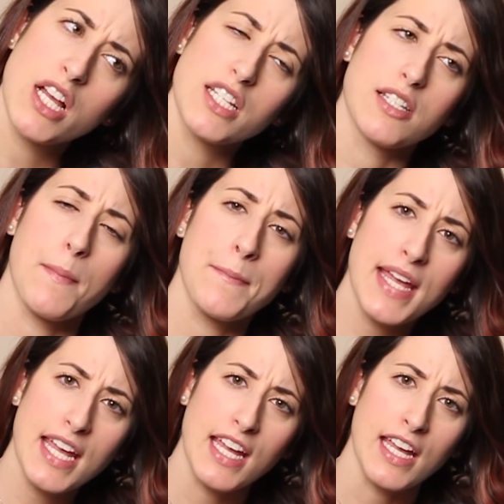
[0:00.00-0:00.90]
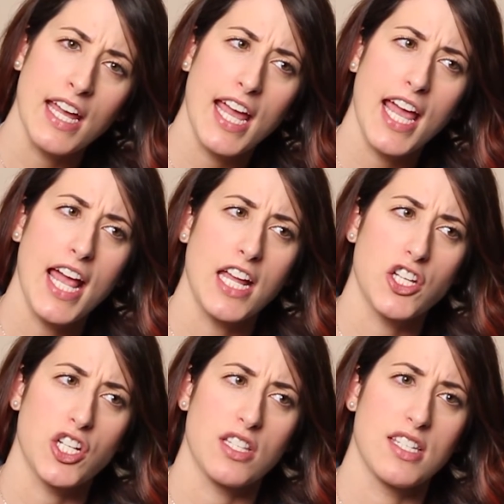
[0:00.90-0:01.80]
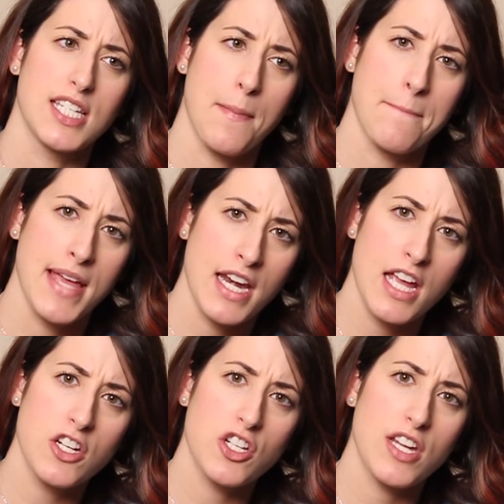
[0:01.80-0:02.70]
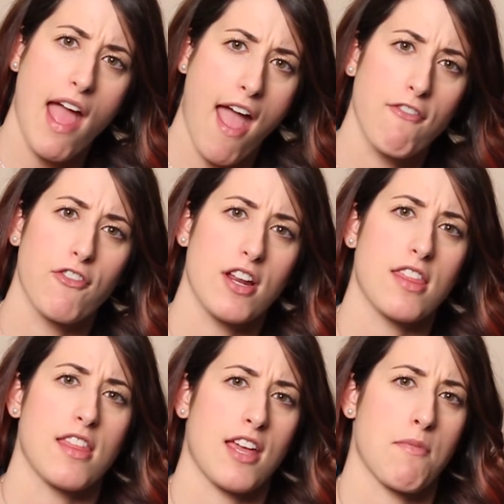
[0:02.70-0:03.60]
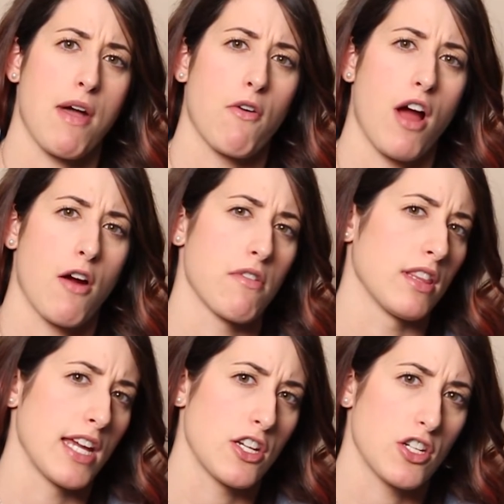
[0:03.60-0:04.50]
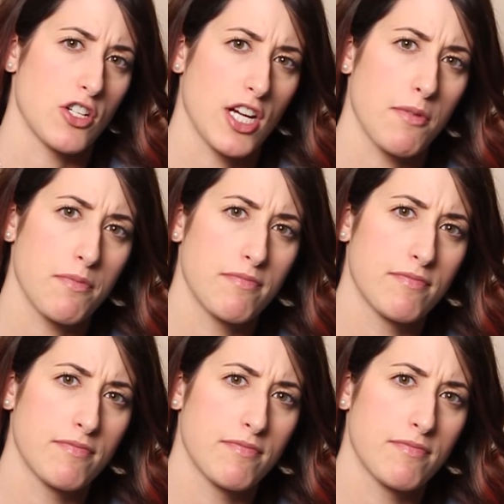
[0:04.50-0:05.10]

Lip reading: To me, it just diminished everything about our relationship.